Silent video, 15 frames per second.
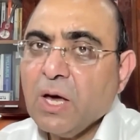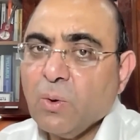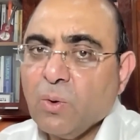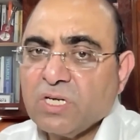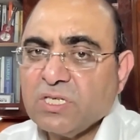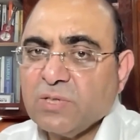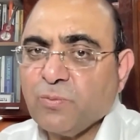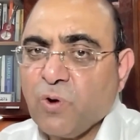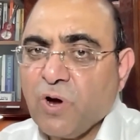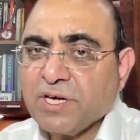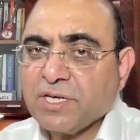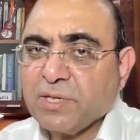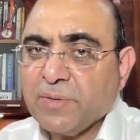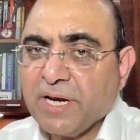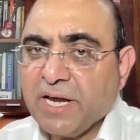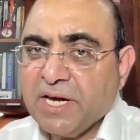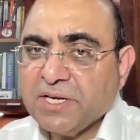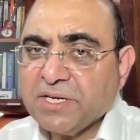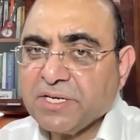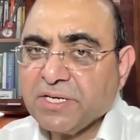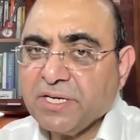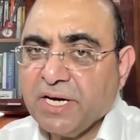What's the point number
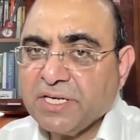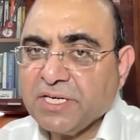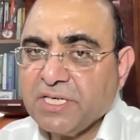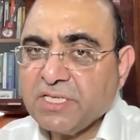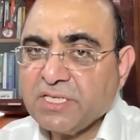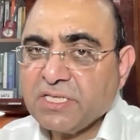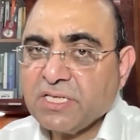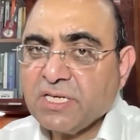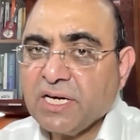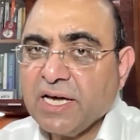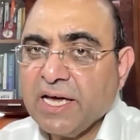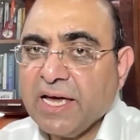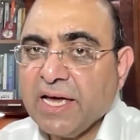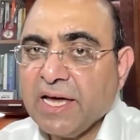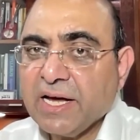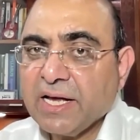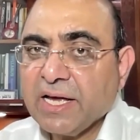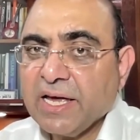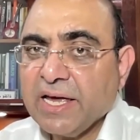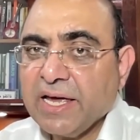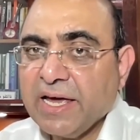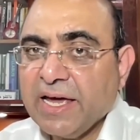8? It is
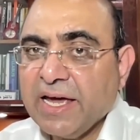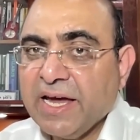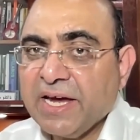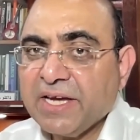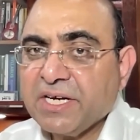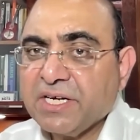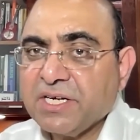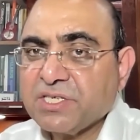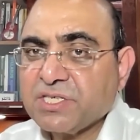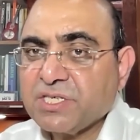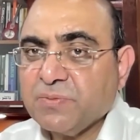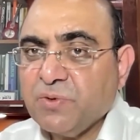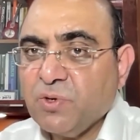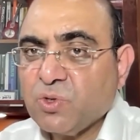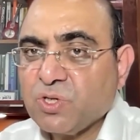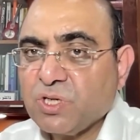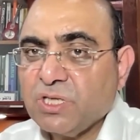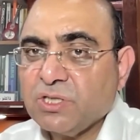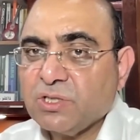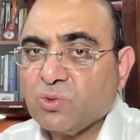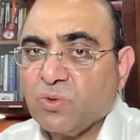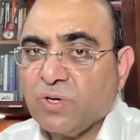aid
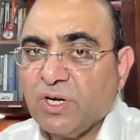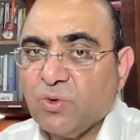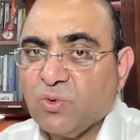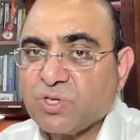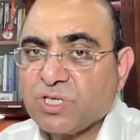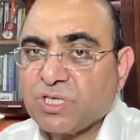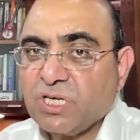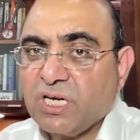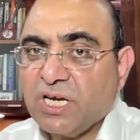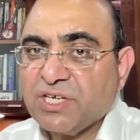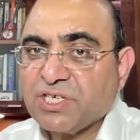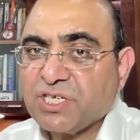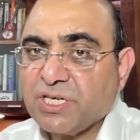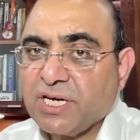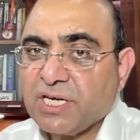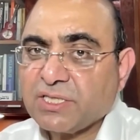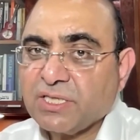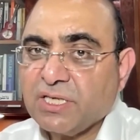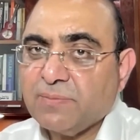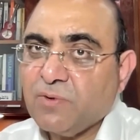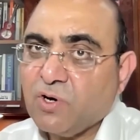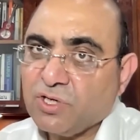distribution through neutral
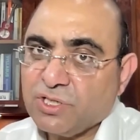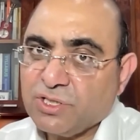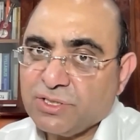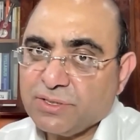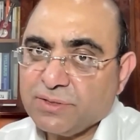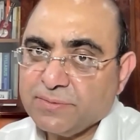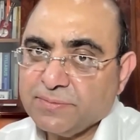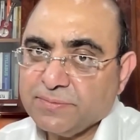international bodies.